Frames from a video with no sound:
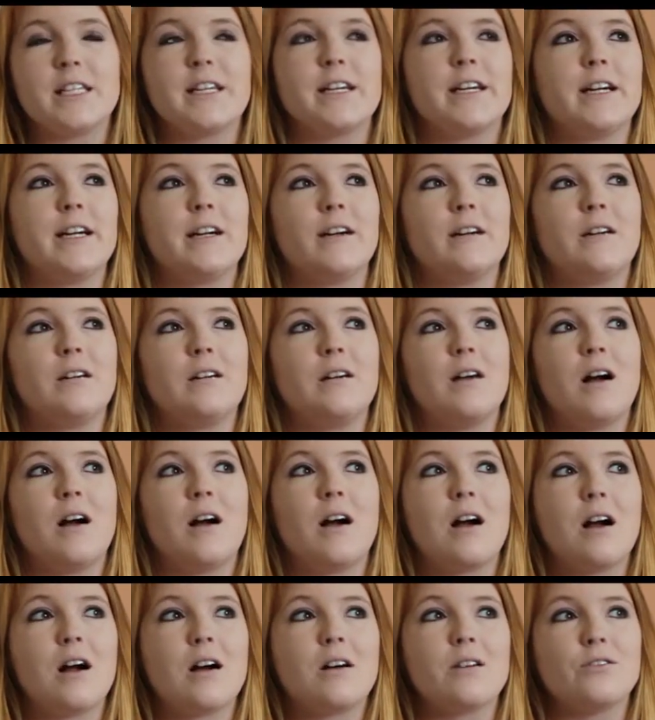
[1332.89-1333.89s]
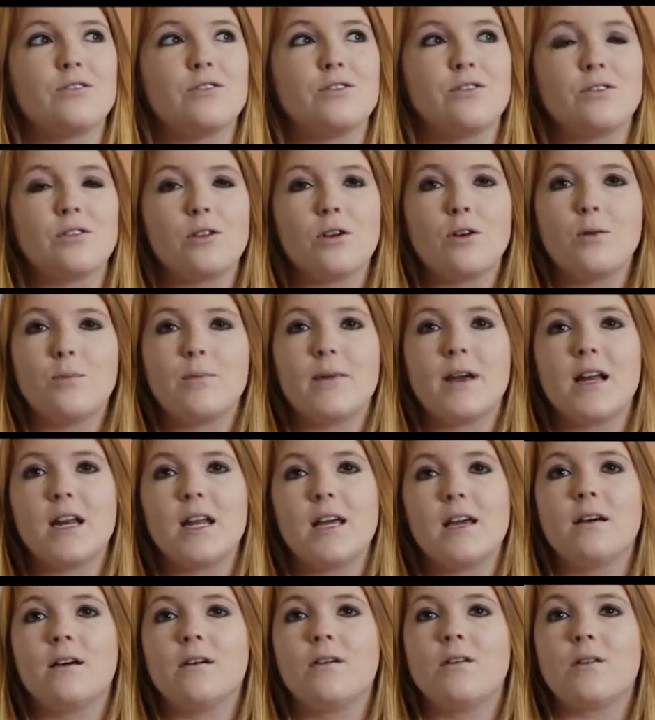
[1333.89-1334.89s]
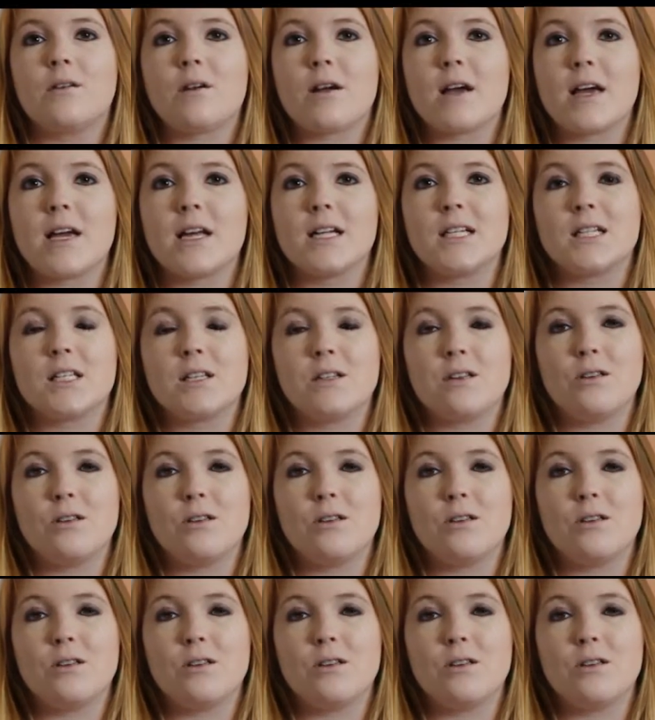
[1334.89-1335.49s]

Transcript: There are so many great